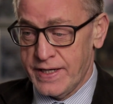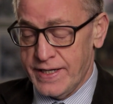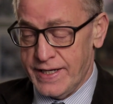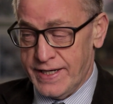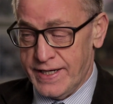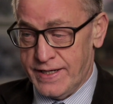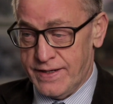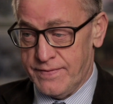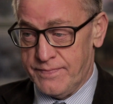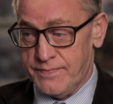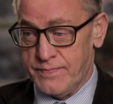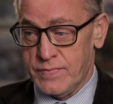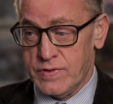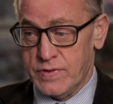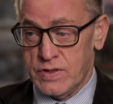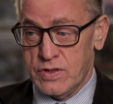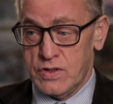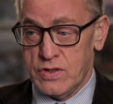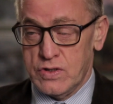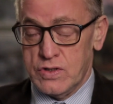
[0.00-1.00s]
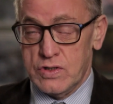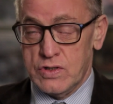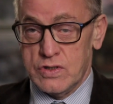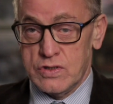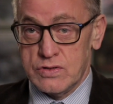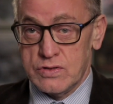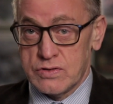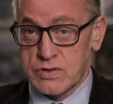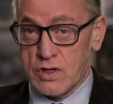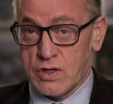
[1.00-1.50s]

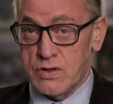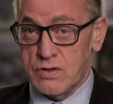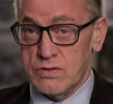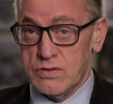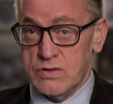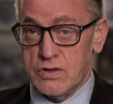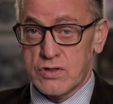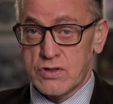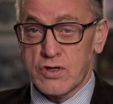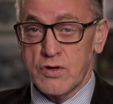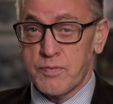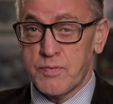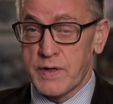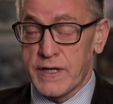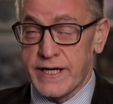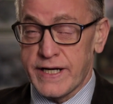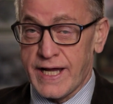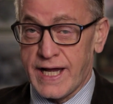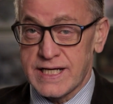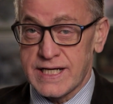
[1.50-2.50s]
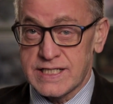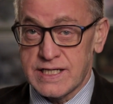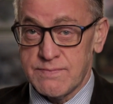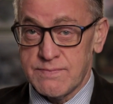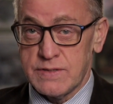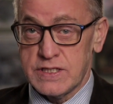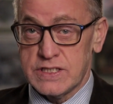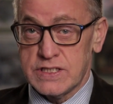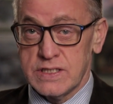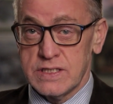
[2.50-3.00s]
Got a couple of nice
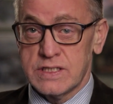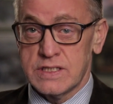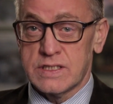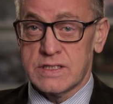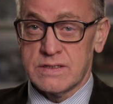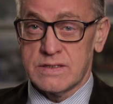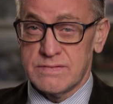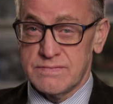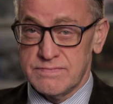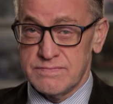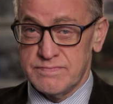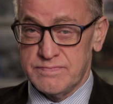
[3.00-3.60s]
images,